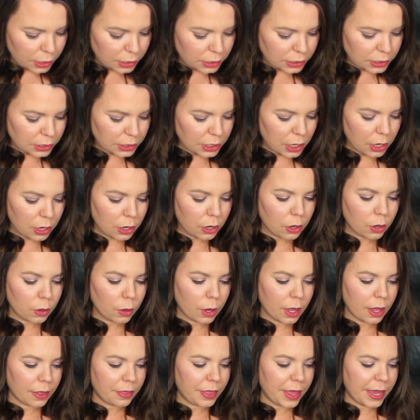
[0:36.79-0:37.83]

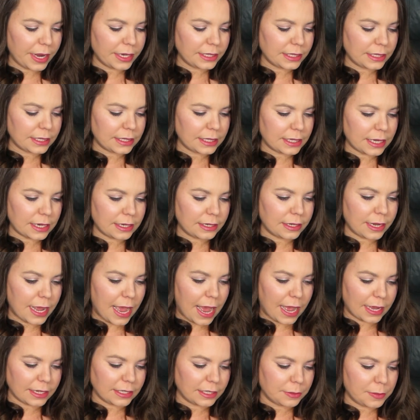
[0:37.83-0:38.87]
So they
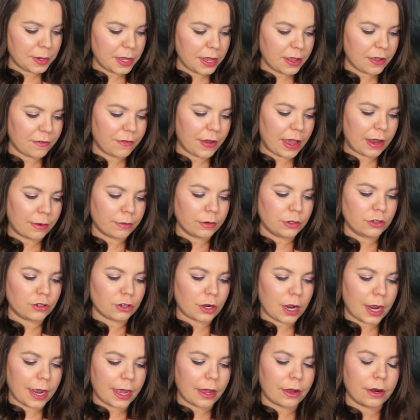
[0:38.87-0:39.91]
asked me if I would
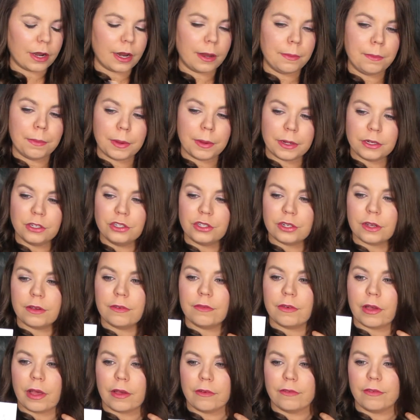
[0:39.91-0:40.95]
try out a bunch of
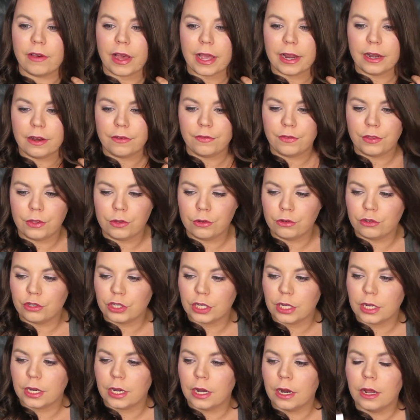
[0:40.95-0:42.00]

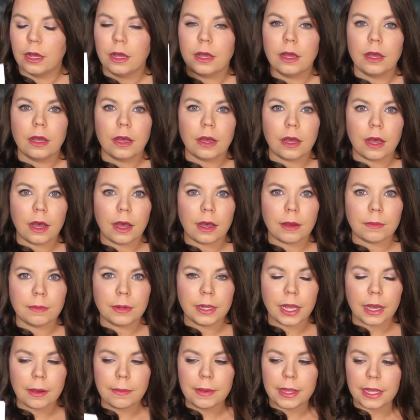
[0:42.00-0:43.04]
VitaFusion um,
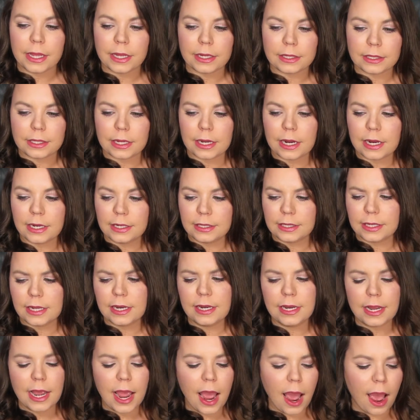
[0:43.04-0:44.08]
gummies, and I
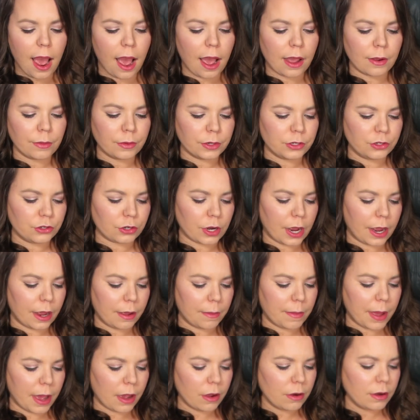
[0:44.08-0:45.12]
said, yeah, I would try
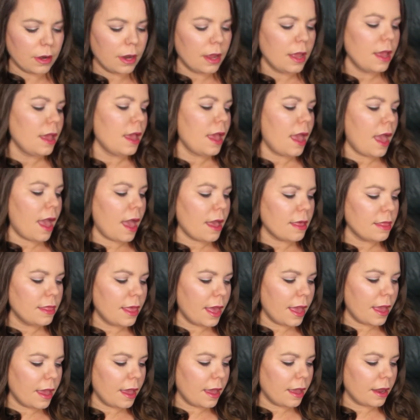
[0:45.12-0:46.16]
them out. And
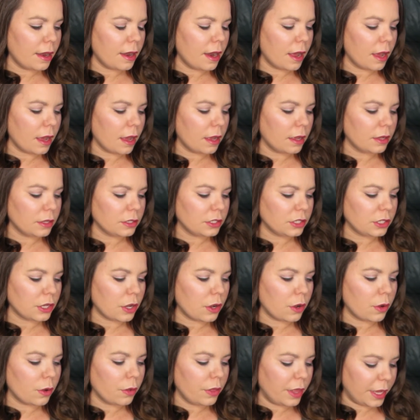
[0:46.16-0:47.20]
then,
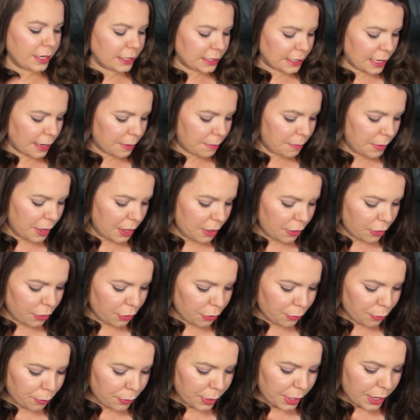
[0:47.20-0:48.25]
so they sent me
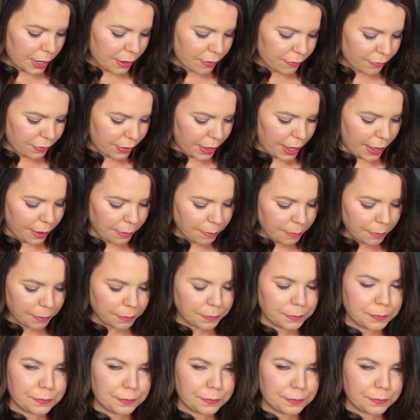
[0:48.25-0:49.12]
three of them.